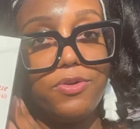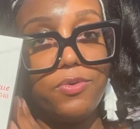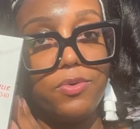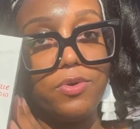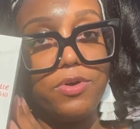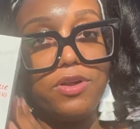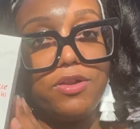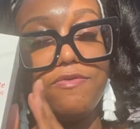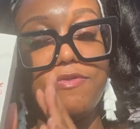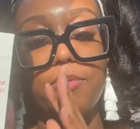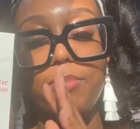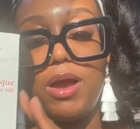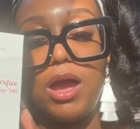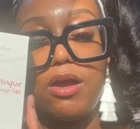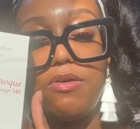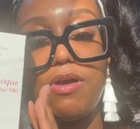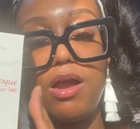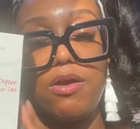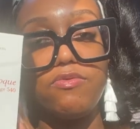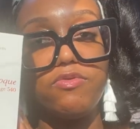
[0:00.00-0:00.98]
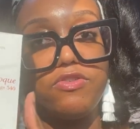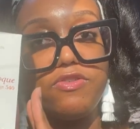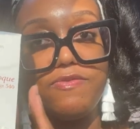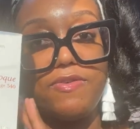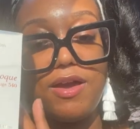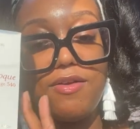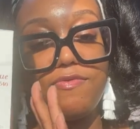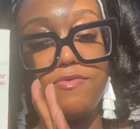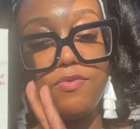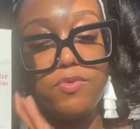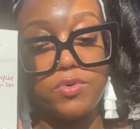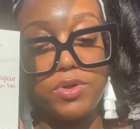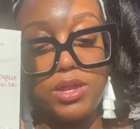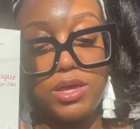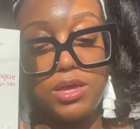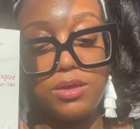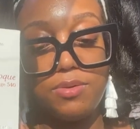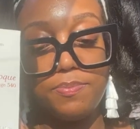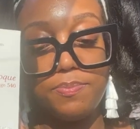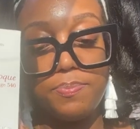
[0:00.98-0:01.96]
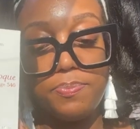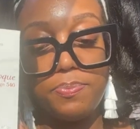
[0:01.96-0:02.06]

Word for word: on for baccarat rouge 540